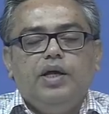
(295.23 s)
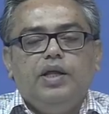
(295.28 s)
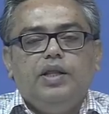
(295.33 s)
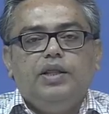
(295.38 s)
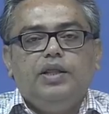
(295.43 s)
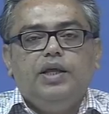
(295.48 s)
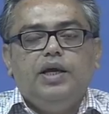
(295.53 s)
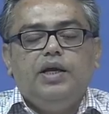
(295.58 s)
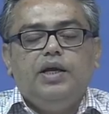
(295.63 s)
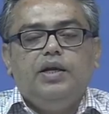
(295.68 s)

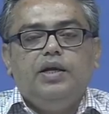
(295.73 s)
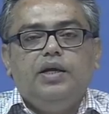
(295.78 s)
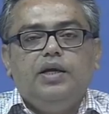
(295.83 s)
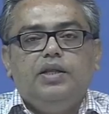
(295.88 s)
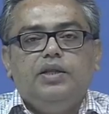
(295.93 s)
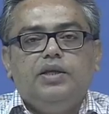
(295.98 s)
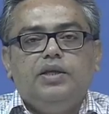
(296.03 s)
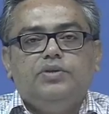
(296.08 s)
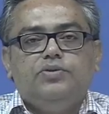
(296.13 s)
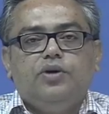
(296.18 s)
then
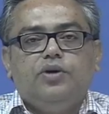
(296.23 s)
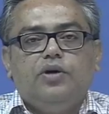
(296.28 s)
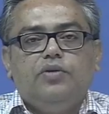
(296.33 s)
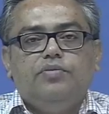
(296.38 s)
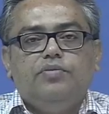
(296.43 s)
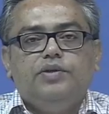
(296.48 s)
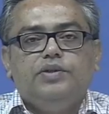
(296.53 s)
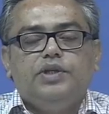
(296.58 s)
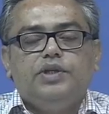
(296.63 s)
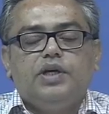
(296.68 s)
in the joint
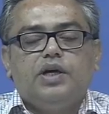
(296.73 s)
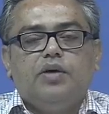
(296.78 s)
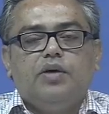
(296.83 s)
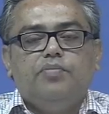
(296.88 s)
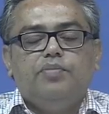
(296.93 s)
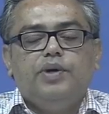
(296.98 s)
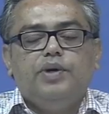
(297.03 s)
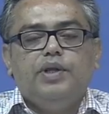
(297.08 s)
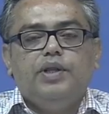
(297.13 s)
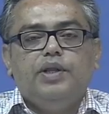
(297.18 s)
venture
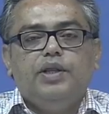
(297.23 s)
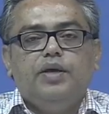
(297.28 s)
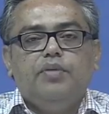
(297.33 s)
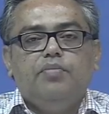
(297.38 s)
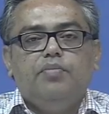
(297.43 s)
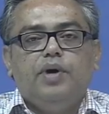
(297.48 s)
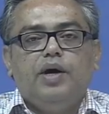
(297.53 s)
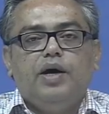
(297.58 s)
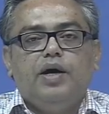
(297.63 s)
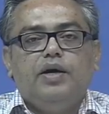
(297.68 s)
company they
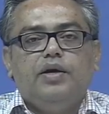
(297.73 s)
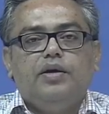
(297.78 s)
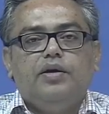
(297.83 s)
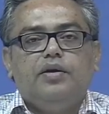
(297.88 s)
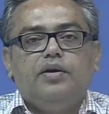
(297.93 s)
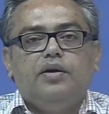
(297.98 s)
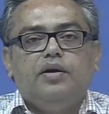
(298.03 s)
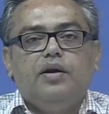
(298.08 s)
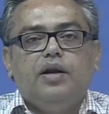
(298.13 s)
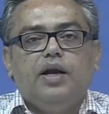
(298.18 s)
might
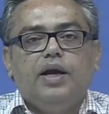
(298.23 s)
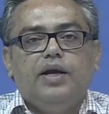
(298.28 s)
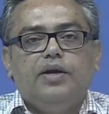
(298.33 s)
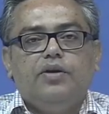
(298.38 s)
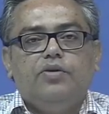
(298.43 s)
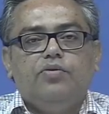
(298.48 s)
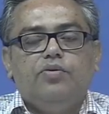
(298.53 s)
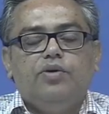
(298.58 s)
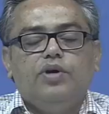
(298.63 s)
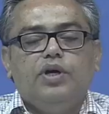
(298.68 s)
like
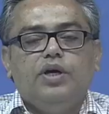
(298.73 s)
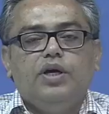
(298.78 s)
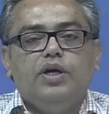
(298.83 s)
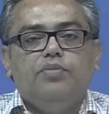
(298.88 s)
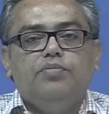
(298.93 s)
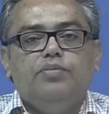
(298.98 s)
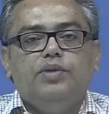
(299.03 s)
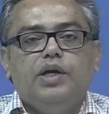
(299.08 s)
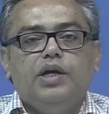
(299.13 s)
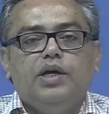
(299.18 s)
to
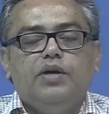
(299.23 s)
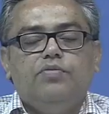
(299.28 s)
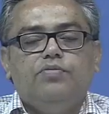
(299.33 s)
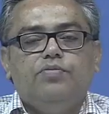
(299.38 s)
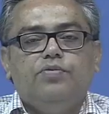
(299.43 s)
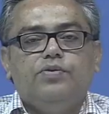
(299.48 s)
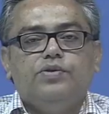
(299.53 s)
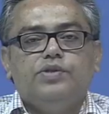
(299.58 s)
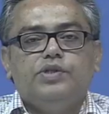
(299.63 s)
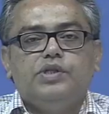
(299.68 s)
keep the
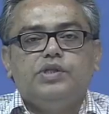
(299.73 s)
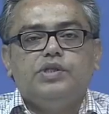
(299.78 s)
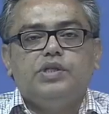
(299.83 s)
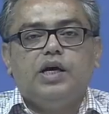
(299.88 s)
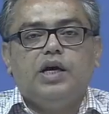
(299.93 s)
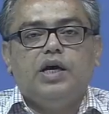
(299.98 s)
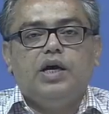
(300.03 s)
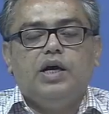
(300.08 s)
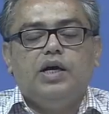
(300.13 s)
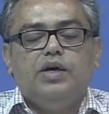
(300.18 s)
Infosys
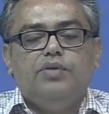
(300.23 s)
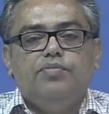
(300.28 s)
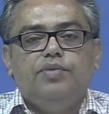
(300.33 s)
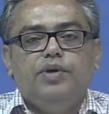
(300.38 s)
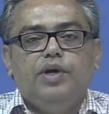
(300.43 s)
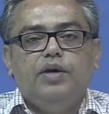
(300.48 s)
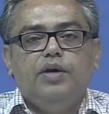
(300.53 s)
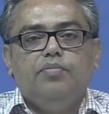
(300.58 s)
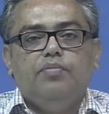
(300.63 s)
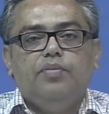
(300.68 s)
uh,
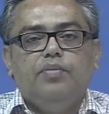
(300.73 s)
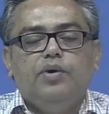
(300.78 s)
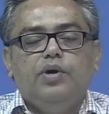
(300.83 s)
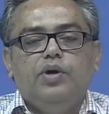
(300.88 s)
IBM